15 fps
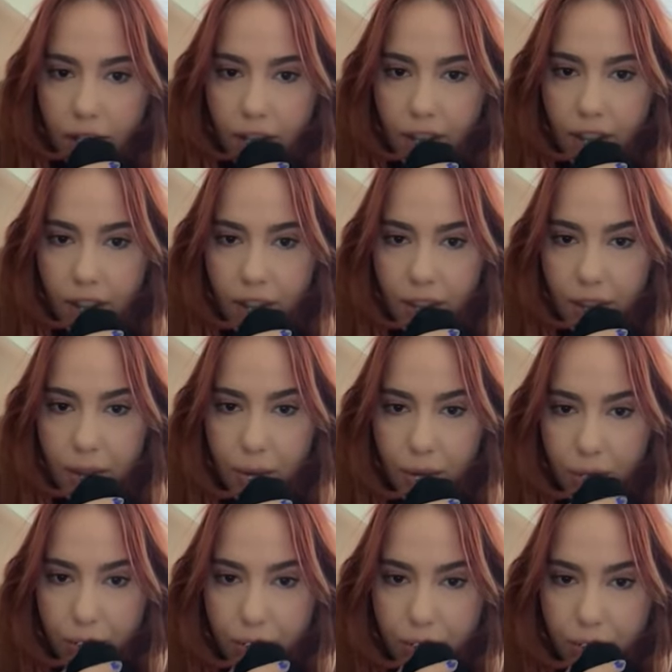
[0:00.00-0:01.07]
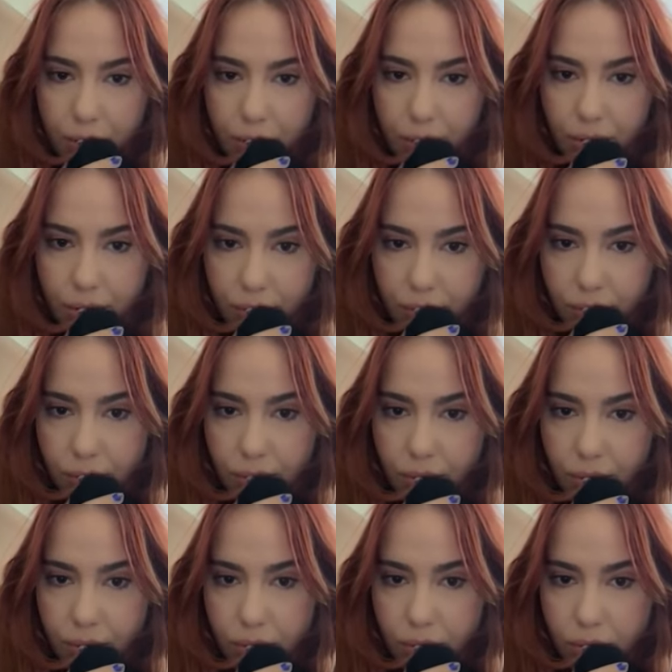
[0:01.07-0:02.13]

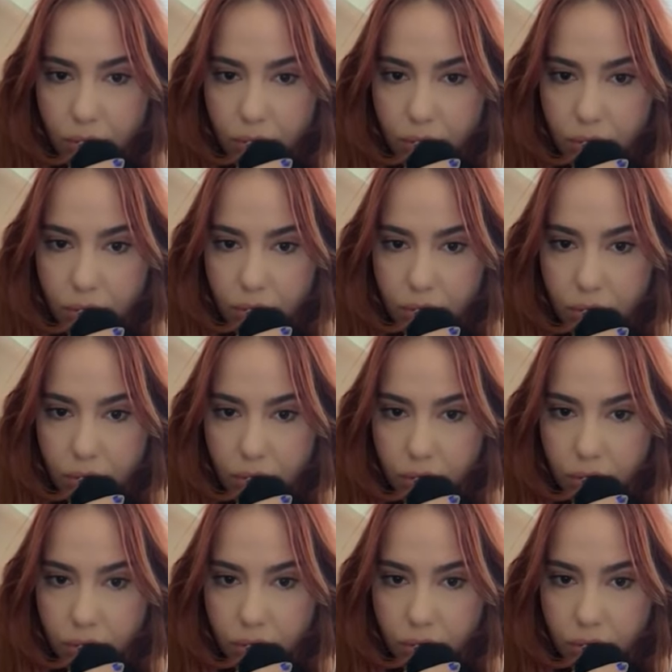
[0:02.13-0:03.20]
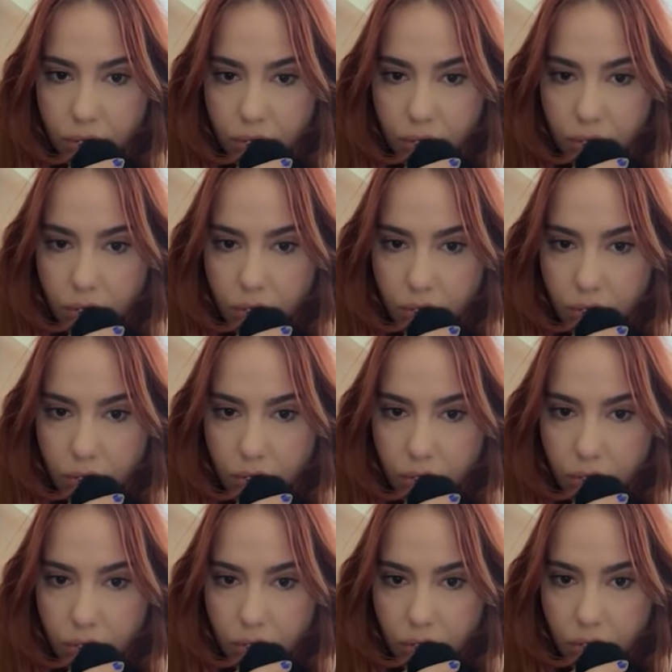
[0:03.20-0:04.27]

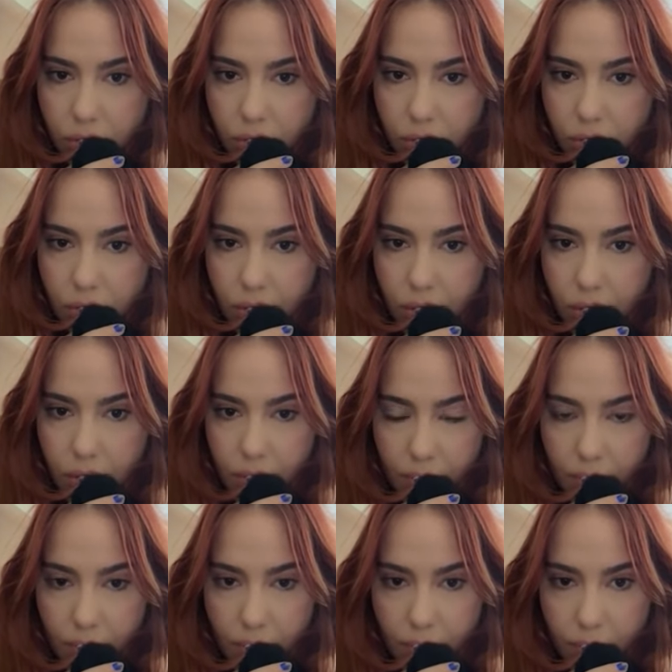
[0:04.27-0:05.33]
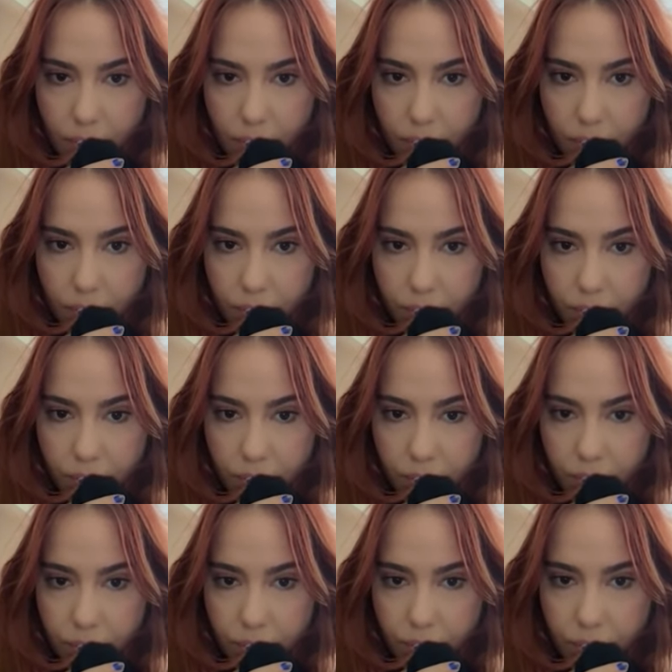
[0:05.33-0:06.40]

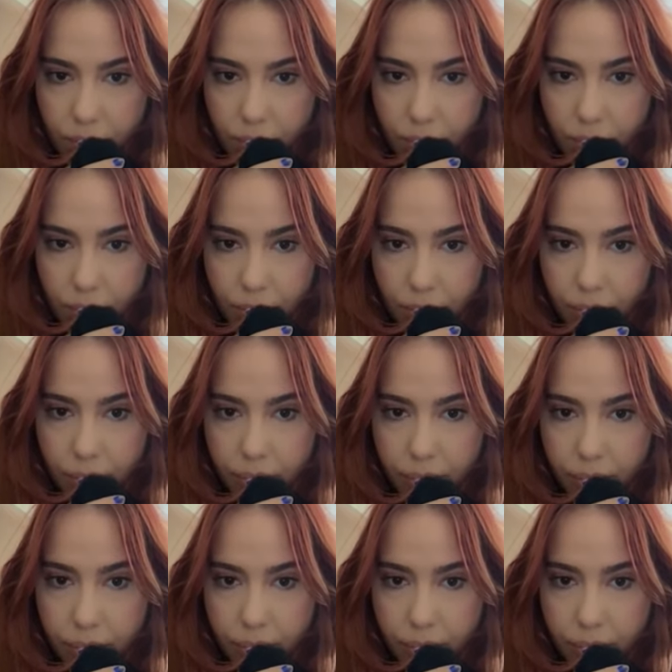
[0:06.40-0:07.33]
Nobody speaks.